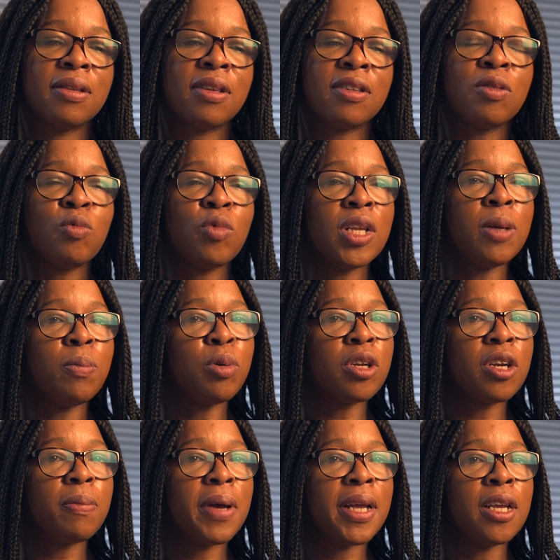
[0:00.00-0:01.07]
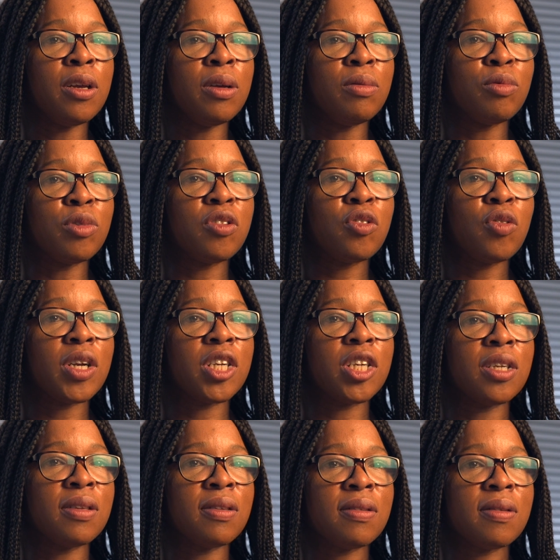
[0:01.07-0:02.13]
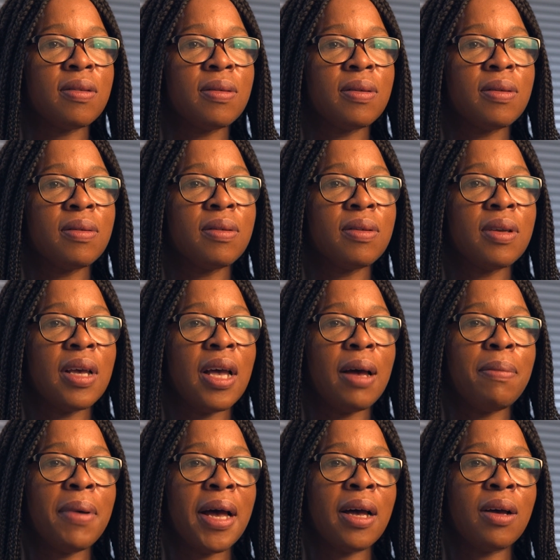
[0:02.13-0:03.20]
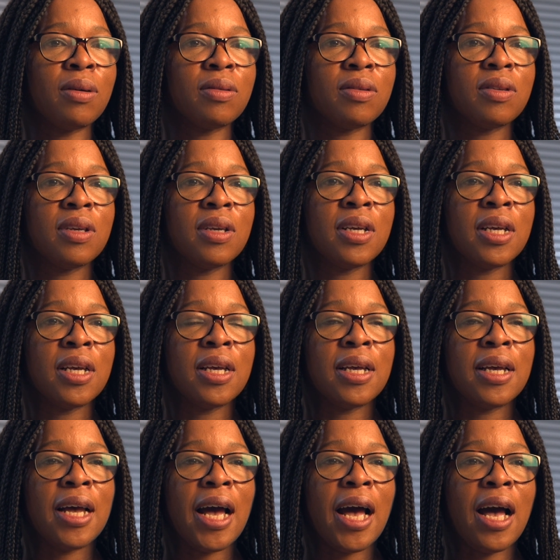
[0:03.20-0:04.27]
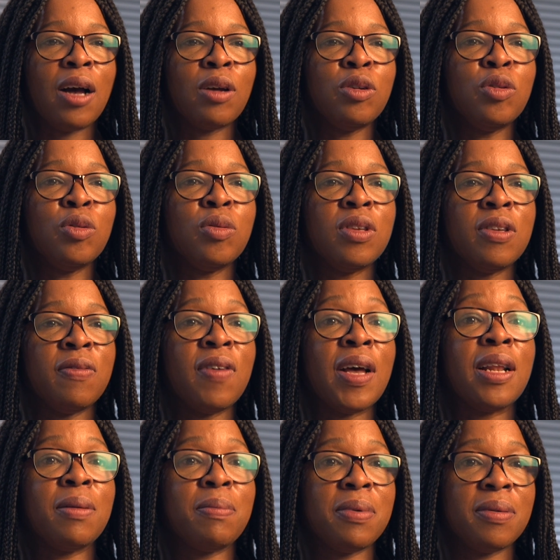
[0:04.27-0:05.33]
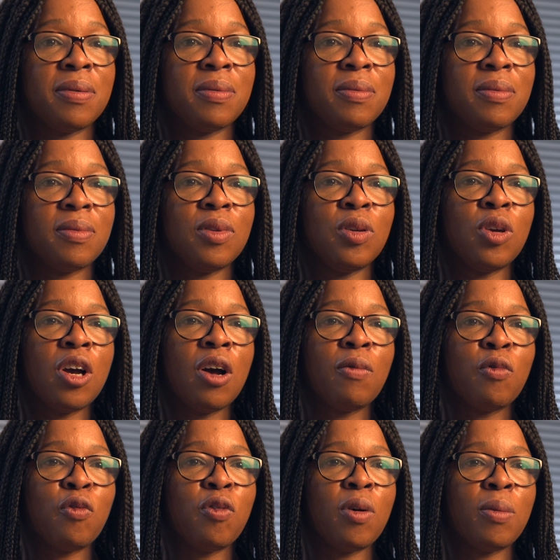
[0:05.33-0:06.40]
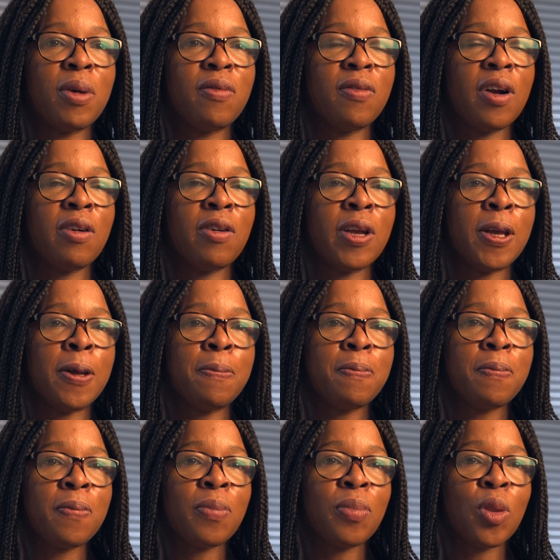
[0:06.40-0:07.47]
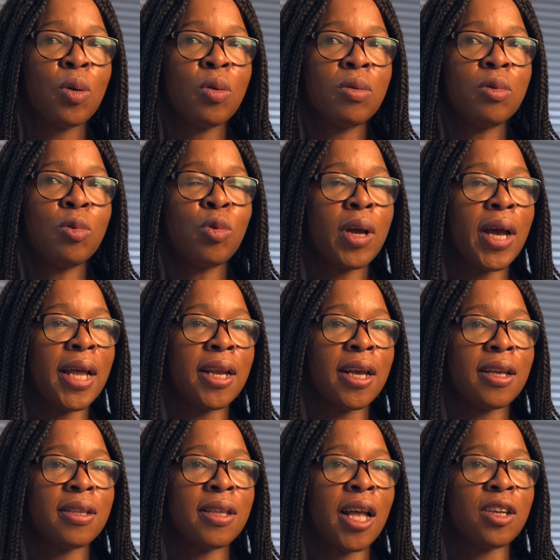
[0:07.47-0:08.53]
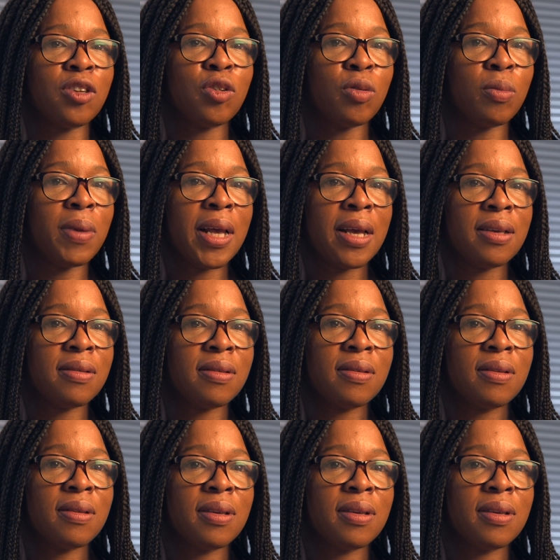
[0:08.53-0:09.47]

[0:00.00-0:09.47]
doesn't really put up any restrictions about how you develop. You come from a very organic, natural place.